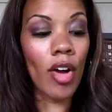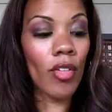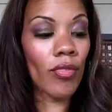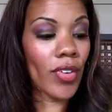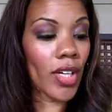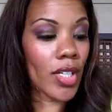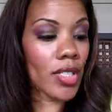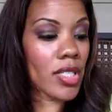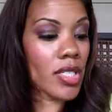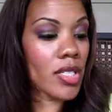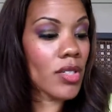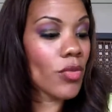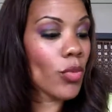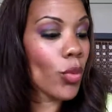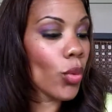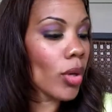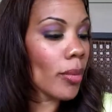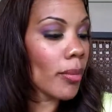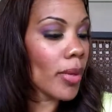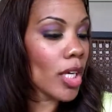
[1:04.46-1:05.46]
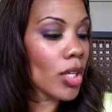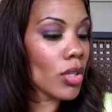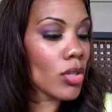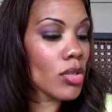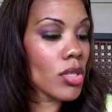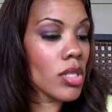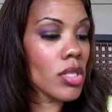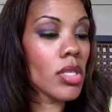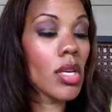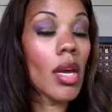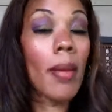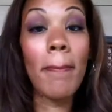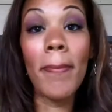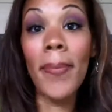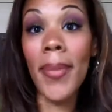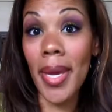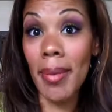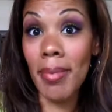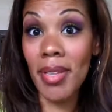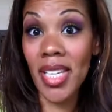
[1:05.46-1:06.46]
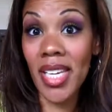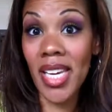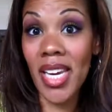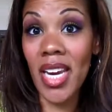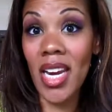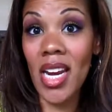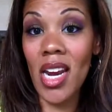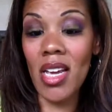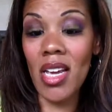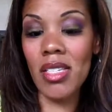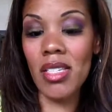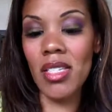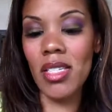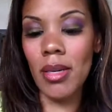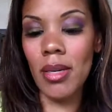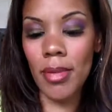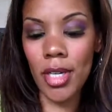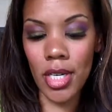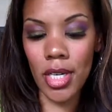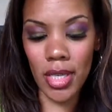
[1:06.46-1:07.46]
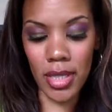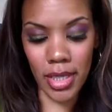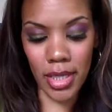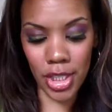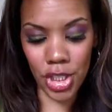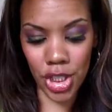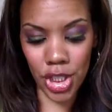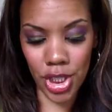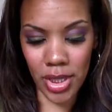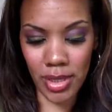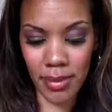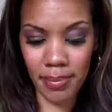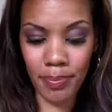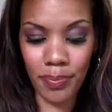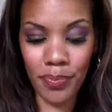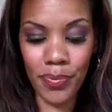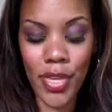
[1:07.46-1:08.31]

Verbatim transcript: First and foremost, Maybelline Summer Collection.